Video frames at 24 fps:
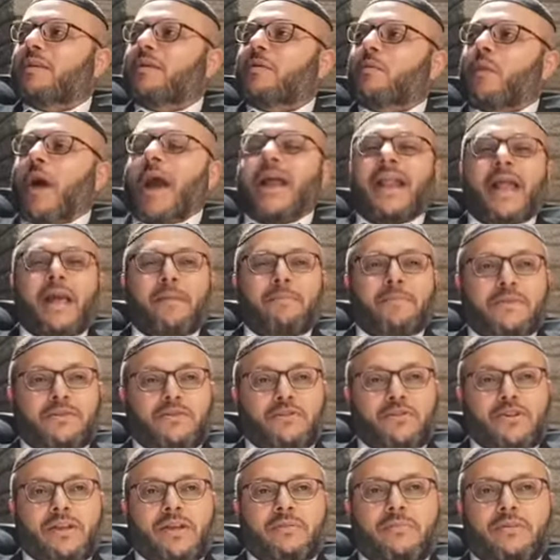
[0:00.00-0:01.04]
why it happens
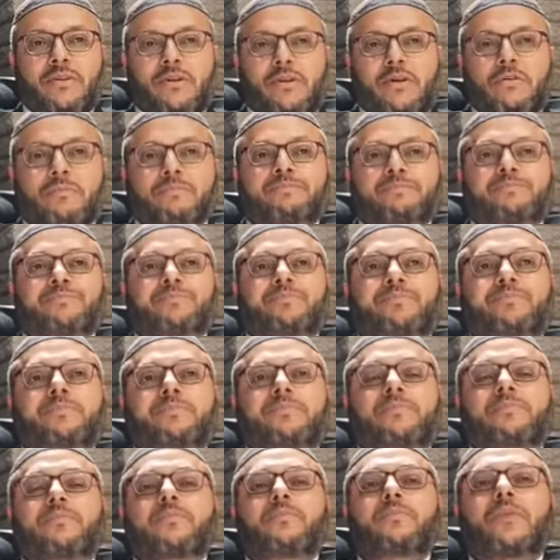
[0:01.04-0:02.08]
to them, you know?
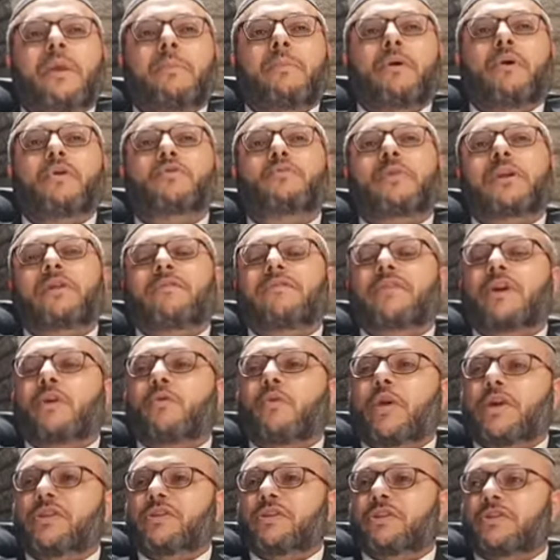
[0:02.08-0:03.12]
Because one of the
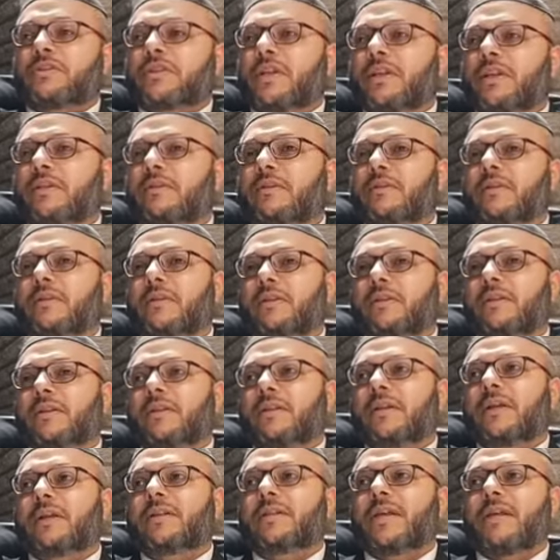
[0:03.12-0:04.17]
questions that
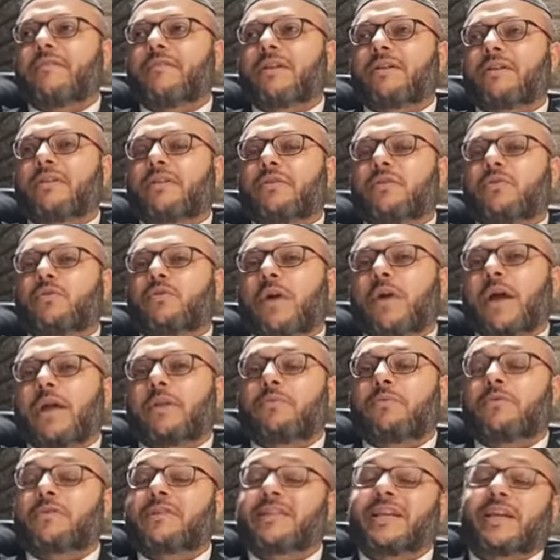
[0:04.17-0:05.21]
King David, I
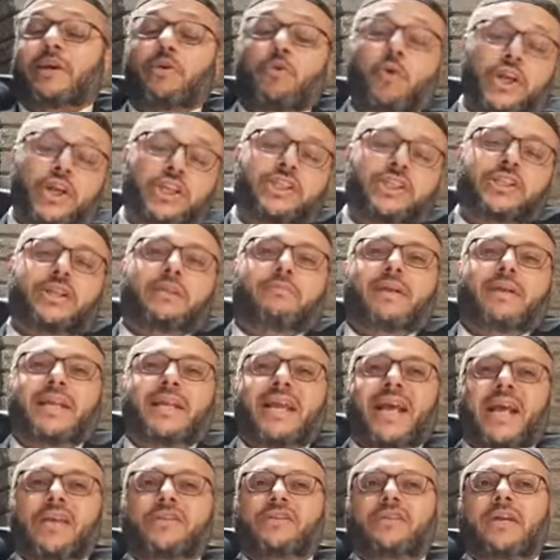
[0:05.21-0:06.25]
don't want to say question, but he
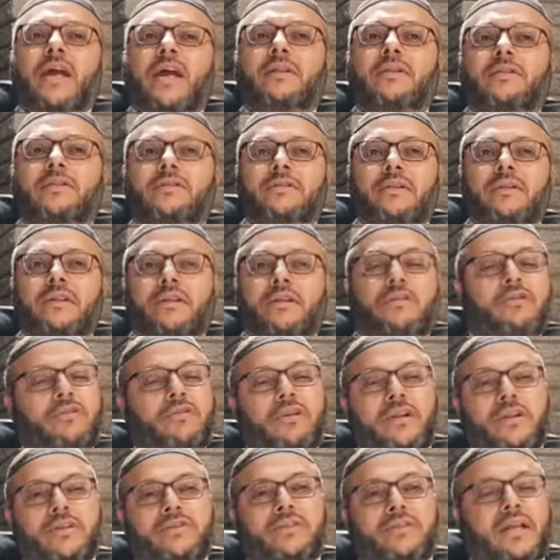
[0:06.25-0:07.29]
asked God, he said, I don't
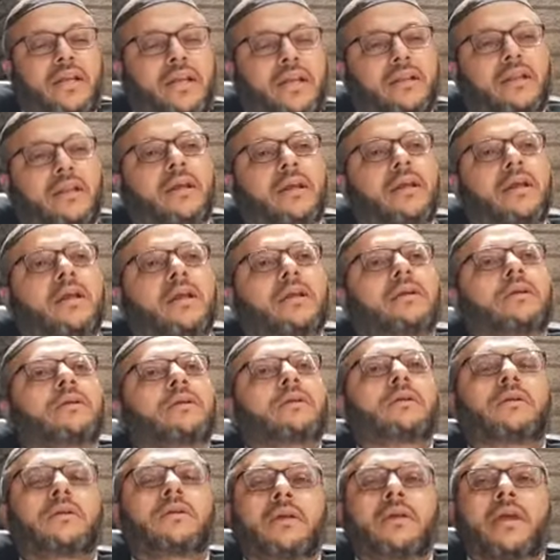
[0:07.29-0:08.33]
understand,
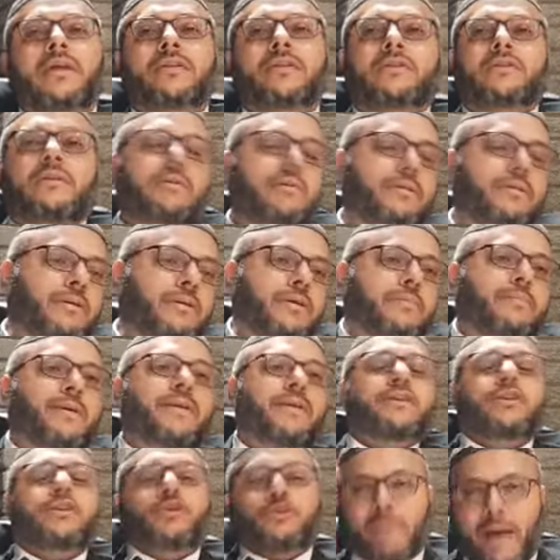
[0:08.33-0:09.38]
is
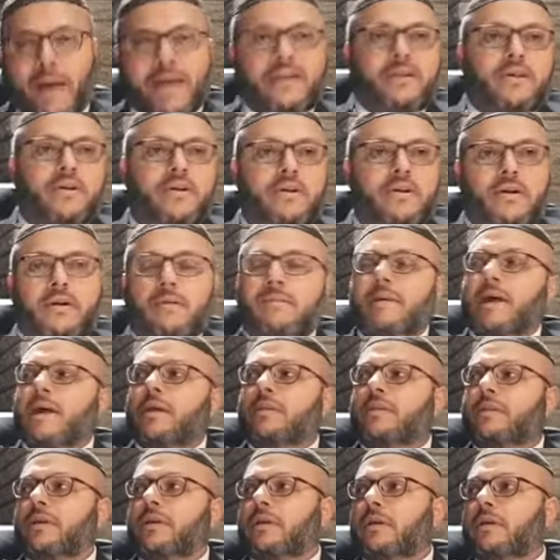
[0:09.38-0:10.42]
about the spider,
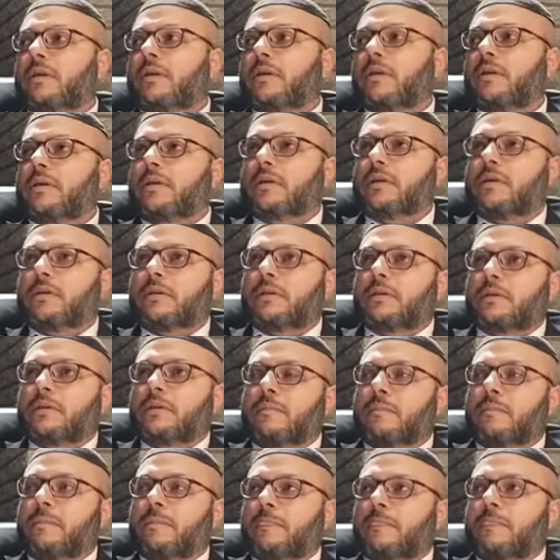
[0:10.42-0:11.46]
about the,
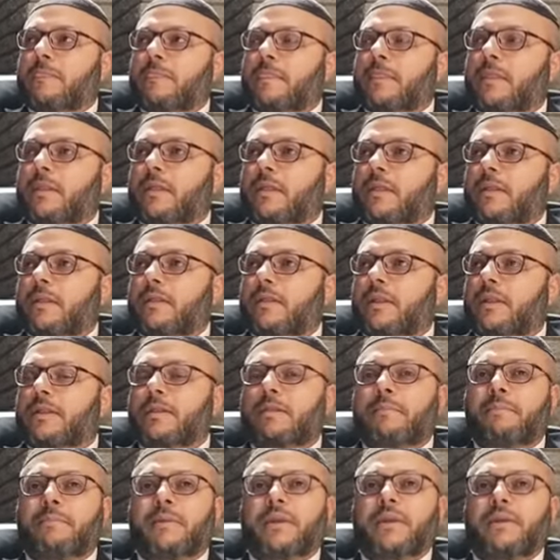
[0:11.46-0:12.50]
not
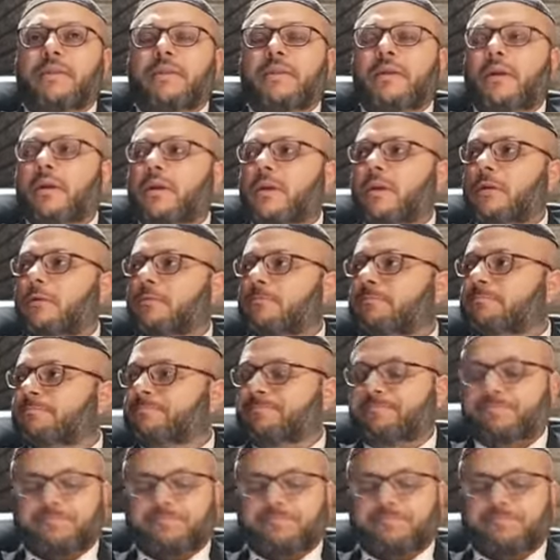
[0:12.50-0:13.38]
the bee, the